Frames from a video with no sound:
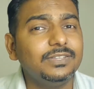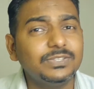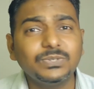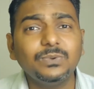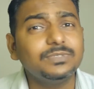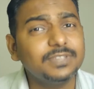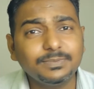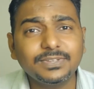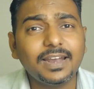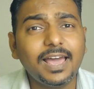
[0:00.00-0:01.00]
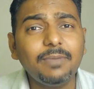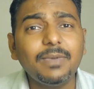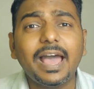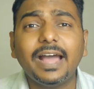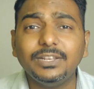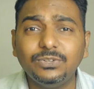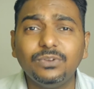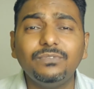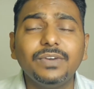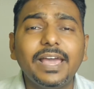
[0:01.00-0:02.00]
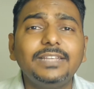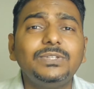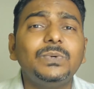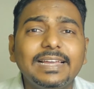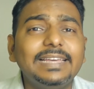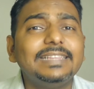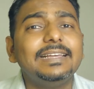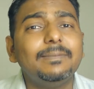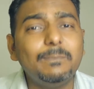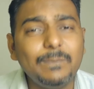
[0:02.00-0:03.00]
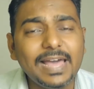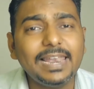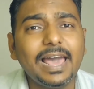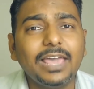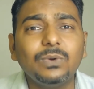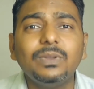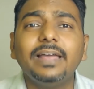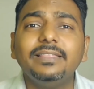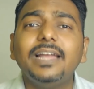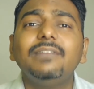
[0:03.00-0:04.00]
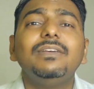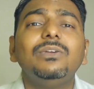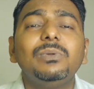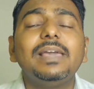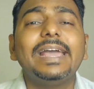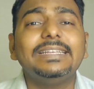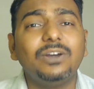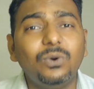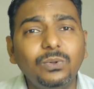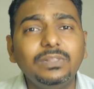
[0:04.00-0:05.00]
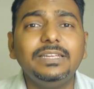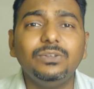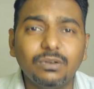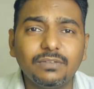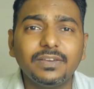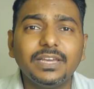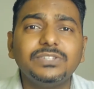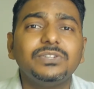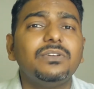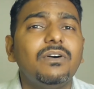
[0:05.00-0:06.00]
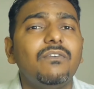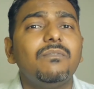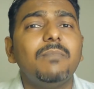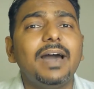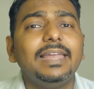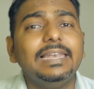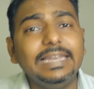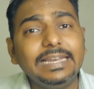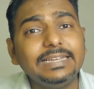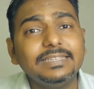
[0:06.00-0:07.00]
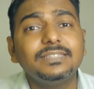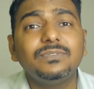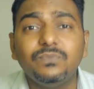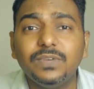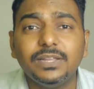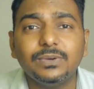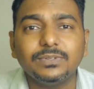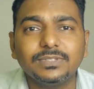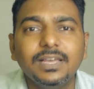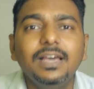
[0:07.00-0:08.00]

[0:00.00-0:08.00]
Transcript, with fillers: So subscribe and don't forget to click the bell icon, and that way you will get all the notification of my latest videos.